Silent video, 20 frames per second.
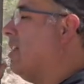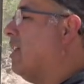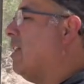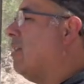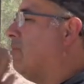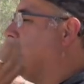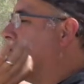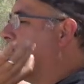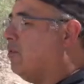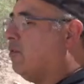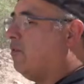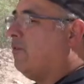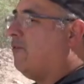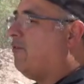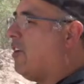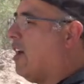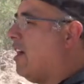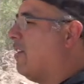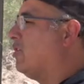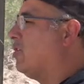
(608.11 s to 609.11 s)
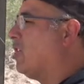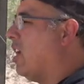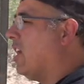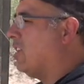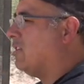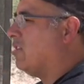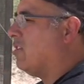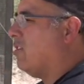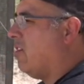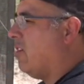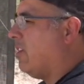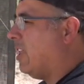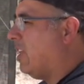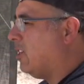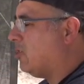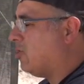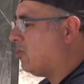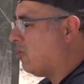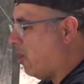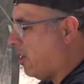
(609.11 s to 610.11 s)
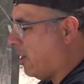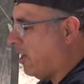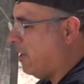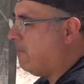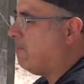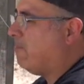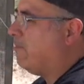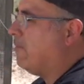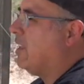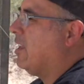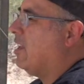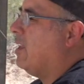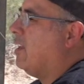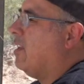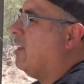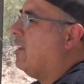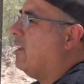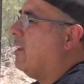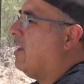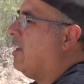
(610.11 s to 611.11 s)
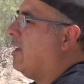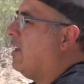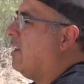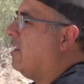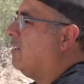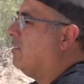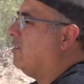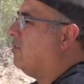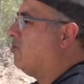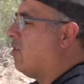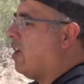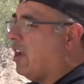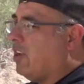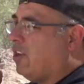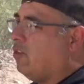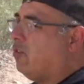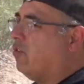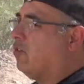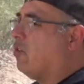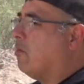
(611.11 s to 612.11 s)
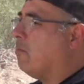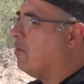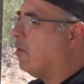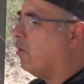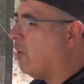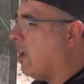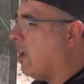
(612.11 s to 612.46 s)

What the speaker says: We'll do 5 shots on each target and try and use our mil